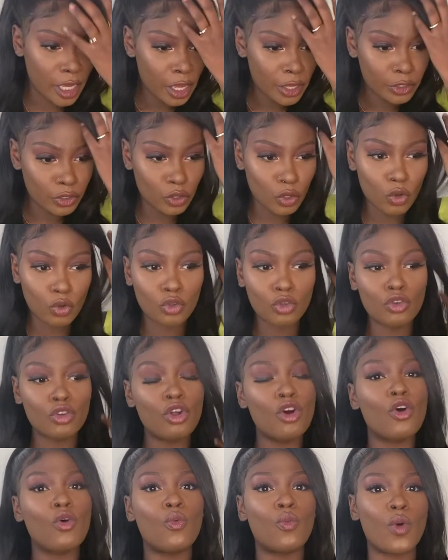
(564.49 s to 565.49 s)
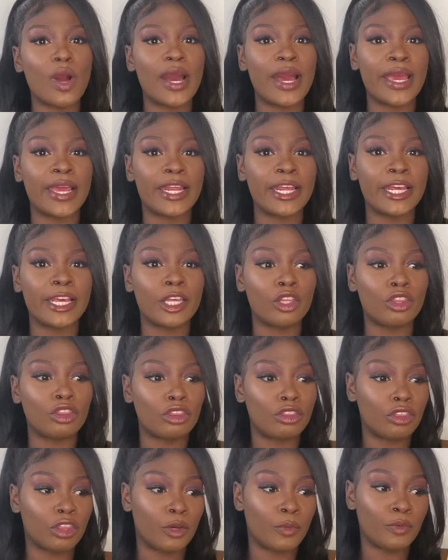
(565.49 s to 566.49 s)
So you don't want
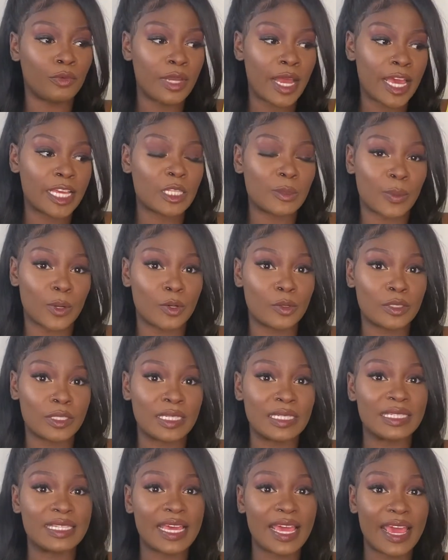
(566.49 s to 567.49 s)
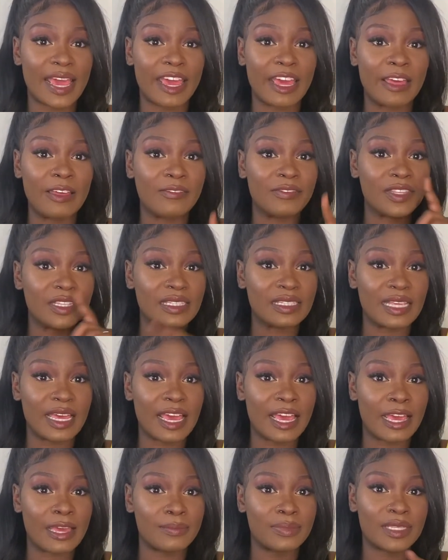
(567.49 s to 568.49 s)
the next person to have the
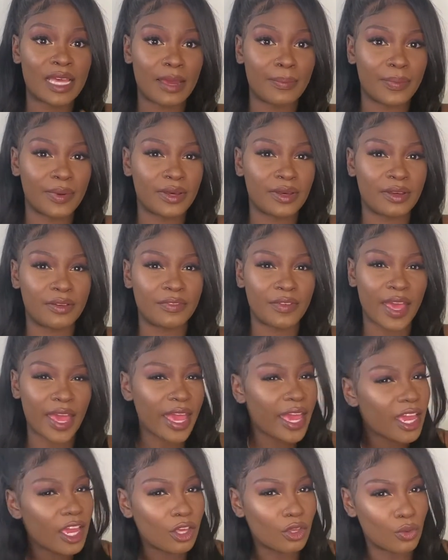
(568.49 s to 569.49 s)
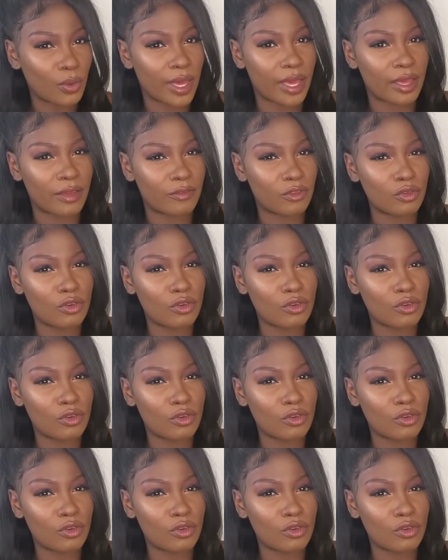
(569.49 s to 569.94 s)
same type of hair you have.